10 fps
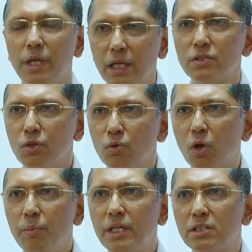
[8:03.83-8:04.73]
Yes, you
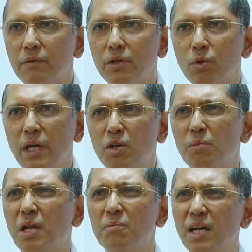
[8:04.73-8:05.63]
told me it's never too late to
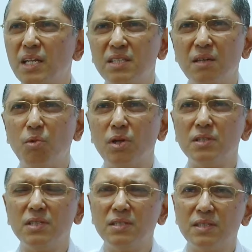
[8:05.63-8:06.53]
plan, but I said, what
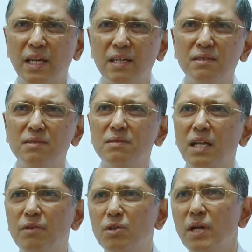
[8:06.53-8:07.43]
is he saying,
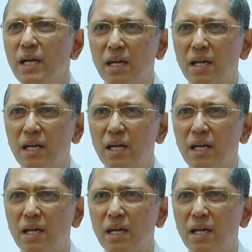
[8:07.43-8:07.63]
never too late?